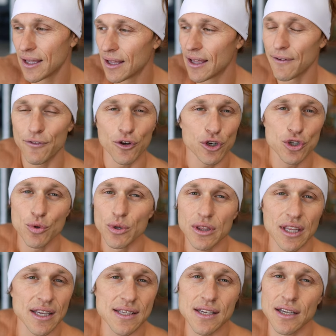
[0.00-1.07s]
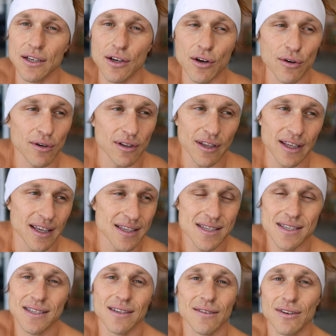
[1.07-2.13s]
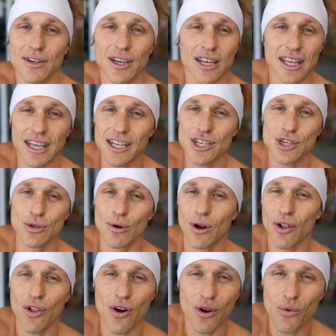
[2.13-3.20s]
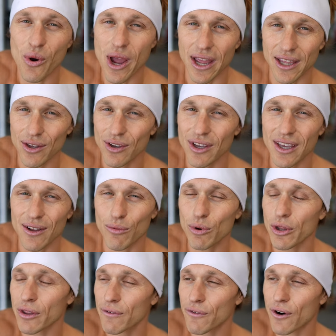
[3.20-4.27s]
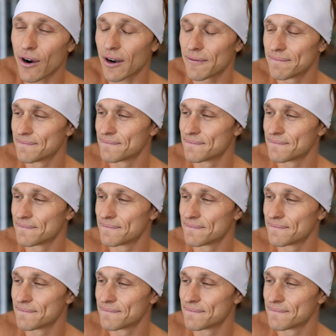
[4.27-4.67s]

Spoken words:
if you're doing things concurrently, is still gonna get you a long way. You can get really far.